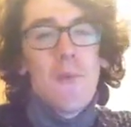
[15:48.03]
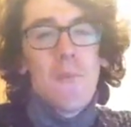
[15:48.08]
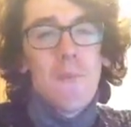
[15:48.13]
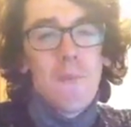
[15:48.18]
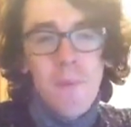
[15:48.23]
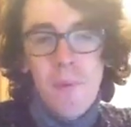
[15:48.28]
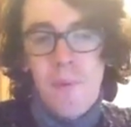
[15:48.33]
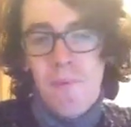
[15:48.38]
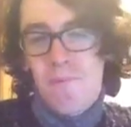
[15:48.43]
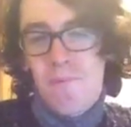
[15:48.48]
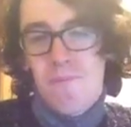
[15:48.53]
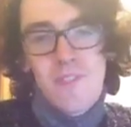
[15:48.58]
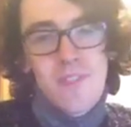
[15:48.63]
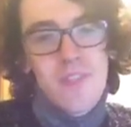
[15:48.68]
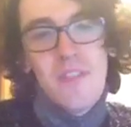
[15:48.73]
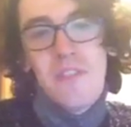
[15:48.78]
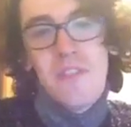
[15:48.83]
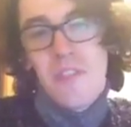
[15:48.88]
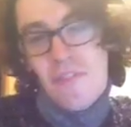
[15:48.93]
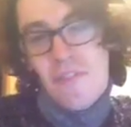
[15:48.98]

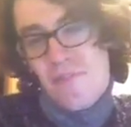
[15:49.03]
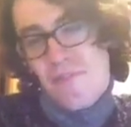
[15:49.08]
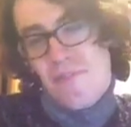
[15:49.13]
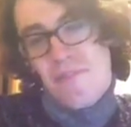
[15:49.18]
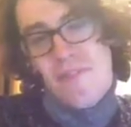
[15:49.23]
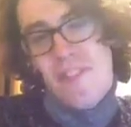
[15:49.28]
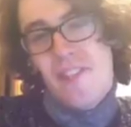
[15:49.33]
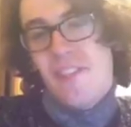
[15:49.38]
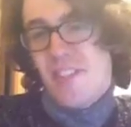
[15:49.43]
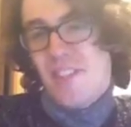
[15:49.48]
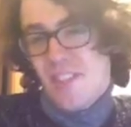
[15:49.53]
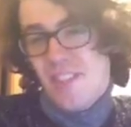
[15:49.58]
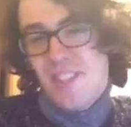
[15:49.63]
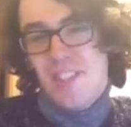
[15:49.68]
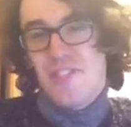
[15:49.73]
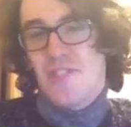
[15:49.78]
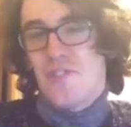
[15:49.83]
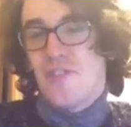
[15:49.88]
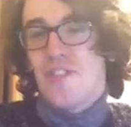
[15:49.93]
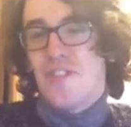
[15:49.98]

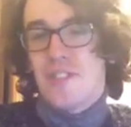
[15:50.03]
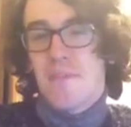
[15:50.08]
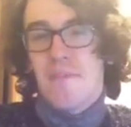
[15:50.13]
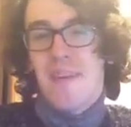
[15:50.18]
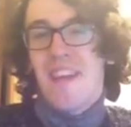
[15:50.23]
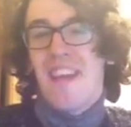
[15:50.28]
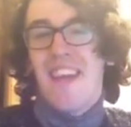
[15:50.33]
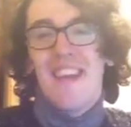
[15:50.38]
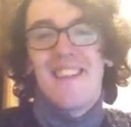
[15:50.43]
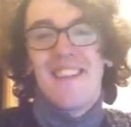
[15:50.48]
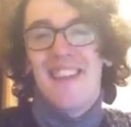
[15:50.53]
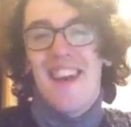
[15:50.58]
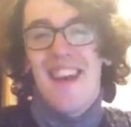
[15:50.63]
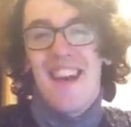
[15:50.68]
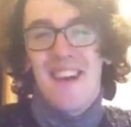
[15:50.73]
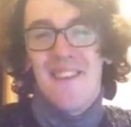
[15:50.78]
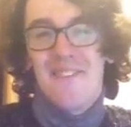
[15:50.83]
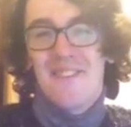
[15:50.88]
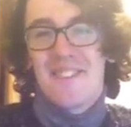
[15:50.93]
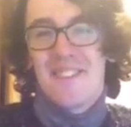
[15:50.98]
there's Tresemme in the
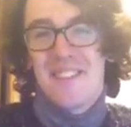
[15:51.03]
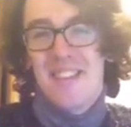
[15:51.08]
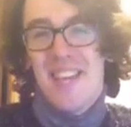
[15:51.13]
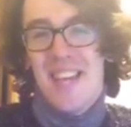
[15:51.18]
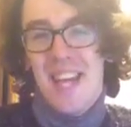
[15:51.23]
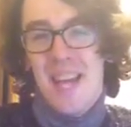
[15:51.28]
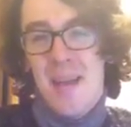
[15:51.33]
house,